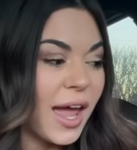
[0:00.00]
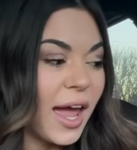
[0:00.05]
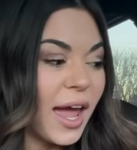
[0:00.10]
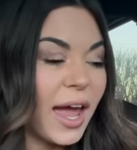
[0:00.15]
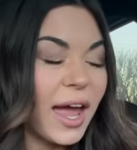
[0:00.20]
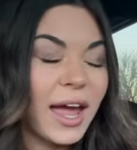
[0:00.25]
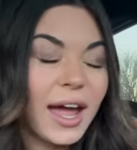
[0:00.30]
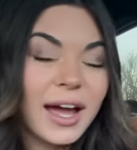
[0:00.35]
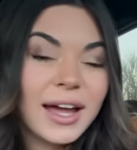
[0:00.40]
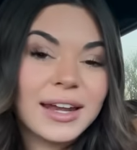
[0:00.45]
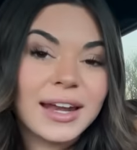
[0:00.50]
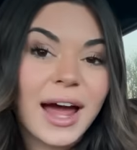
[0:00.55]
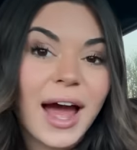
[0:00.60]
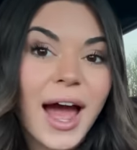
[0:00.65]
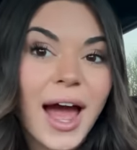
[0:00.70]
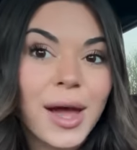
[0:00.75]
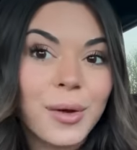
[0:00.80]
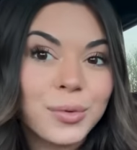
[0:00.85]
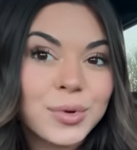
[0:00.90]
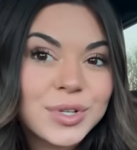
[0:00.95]
and
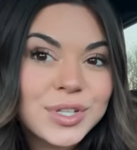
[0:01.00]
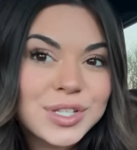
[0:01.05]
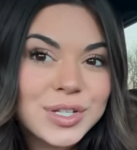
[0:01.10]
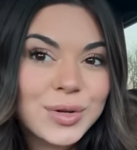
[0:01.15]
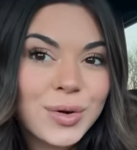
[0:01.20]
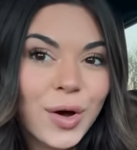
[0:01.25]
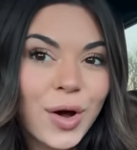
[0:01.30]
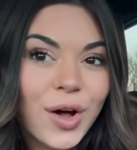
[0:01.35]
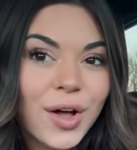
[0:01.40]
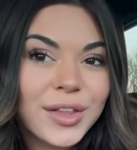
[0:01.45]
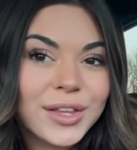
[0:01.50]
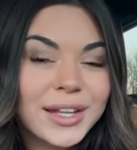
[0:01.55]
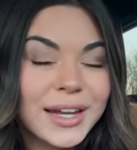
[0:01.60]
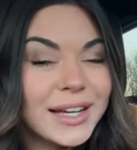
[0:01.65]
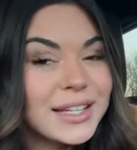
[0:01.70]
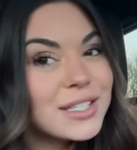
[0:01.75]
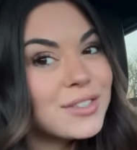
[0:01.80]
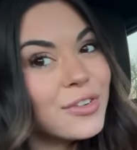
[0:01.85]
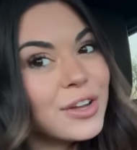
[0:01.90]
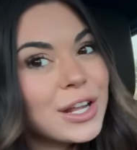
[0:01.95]
I will see you all in the
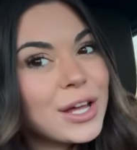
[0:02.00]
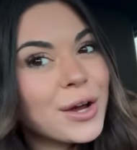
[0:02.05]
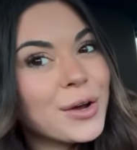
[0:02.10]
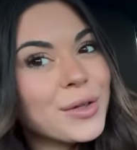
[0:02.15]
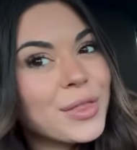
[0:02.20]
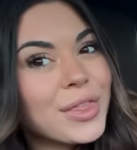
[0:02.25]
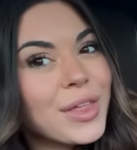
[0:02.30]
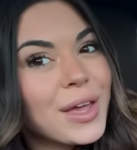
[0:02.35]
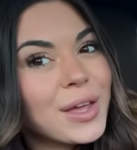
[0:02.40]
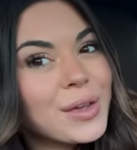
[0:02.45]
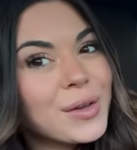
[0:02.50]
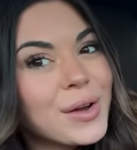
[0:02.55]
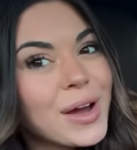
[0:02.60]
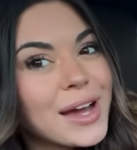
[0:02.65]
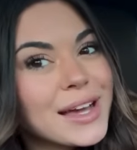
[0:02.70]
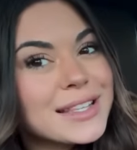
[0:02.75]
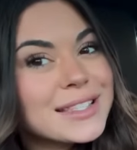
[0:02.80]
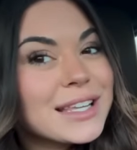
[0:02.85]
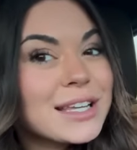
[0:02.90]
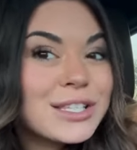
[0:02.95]
next video. Thank you
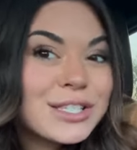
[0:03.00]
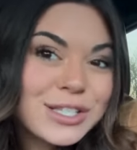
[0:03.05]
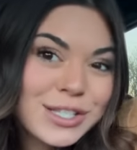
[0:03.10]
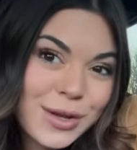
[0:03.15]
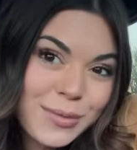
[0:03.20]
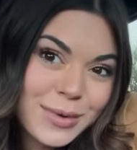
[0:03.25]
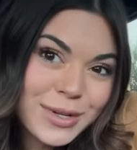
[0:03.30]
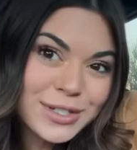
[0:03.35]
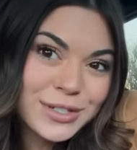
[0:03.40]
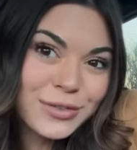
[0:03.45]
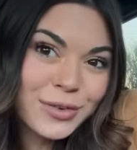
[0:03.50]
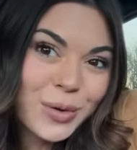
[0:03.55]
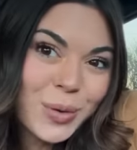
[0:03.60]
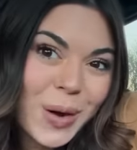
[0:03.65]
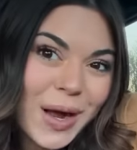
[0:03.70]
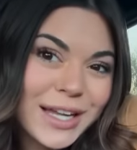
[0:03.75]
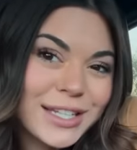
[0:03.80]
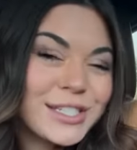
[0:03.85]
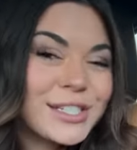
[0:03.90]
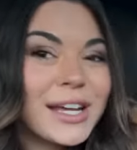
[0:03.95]
guys so much for
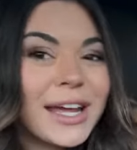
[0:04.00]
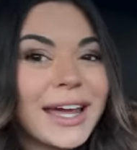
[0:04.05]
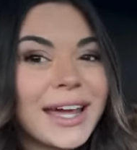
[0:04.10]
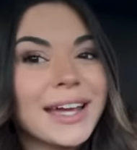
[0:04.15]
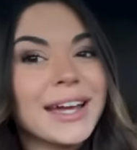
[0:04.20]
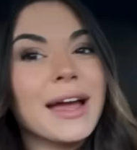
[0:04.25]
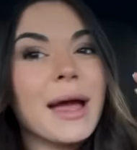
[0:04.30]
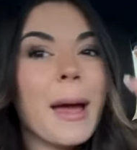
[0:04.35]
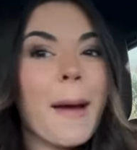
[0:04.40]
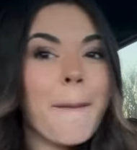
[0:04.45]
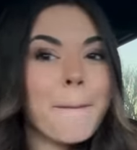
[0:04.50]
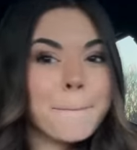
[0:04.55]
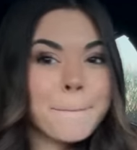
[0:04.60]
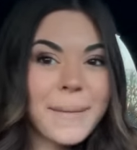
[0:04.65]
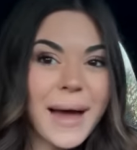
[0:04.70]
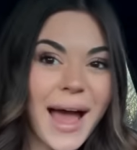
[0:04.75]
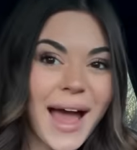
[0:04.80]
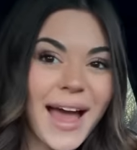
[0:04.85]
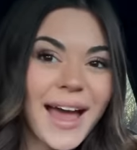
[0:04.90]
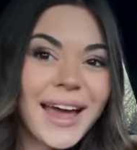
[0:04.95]
watching.
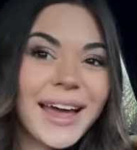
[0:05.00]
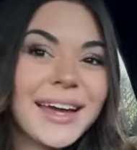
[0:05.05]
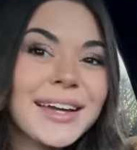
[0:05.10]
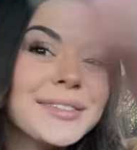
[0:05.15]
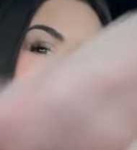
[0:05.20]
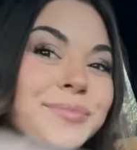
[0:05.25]
Bye.